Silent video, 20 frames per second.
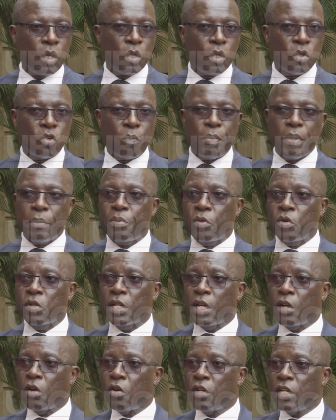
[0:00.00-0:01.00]
to be
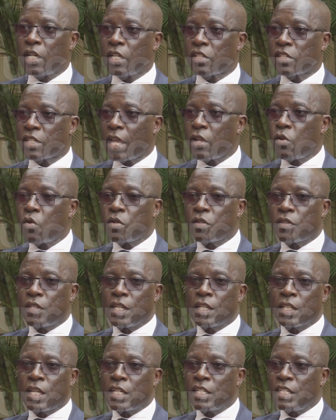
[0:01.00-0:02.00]
brutally honest, I don't
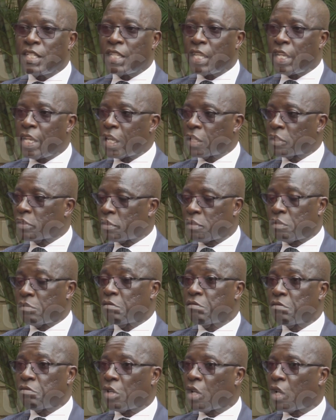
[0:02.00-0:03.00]
think that in the next
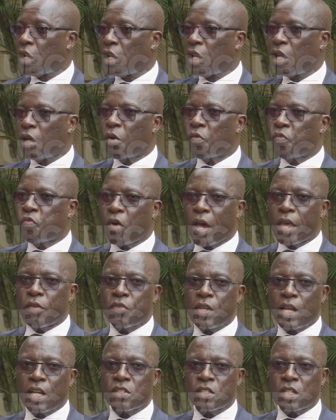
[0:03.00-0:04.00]
5
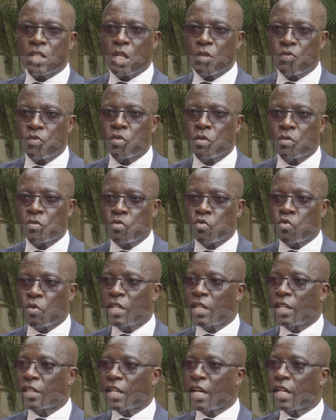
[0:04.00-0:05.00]
years left to
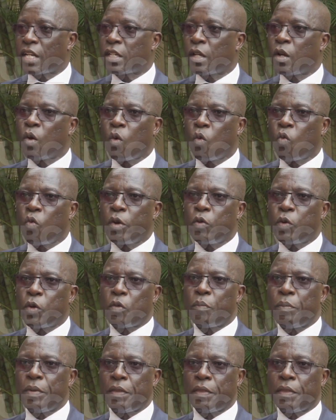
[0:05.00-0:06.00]
2030, we
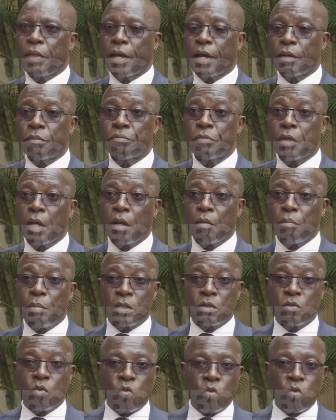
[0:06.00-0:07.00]
will be there.
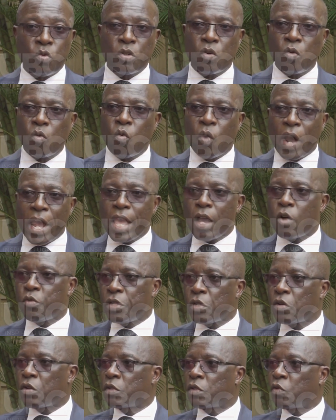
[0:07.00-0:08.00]
But why are
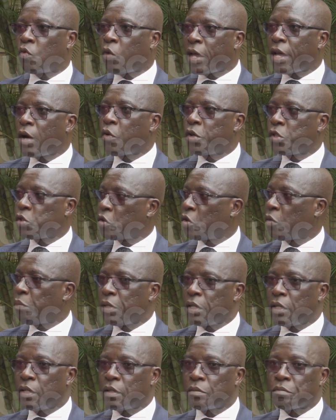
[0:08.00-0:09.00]
we not where we should
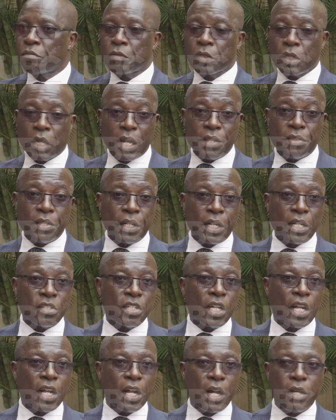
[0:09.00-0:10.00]
be? I think
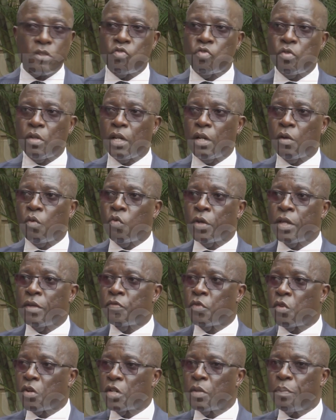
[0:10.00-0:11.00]
as a country,
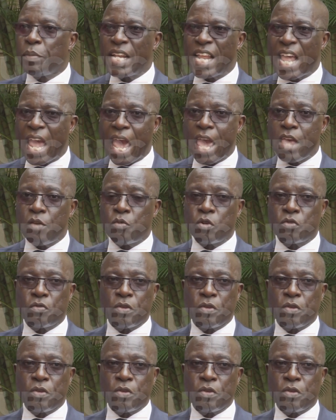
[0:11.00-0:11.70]
we've not been able